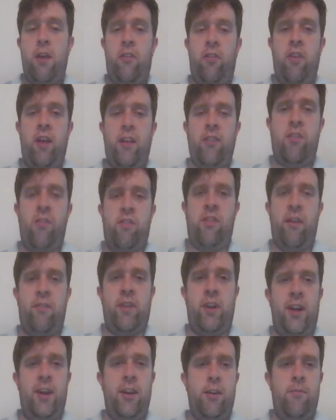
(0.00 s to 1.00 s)
So that's
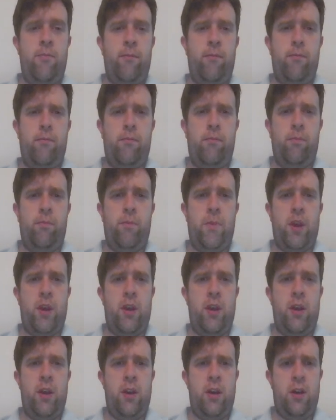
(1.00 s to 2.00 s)
7,
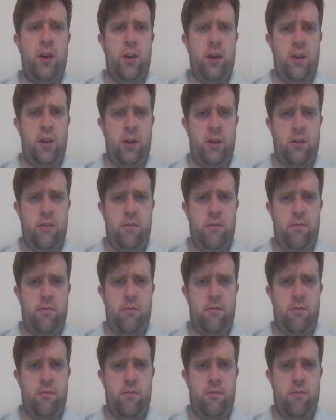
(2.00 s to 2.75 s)
8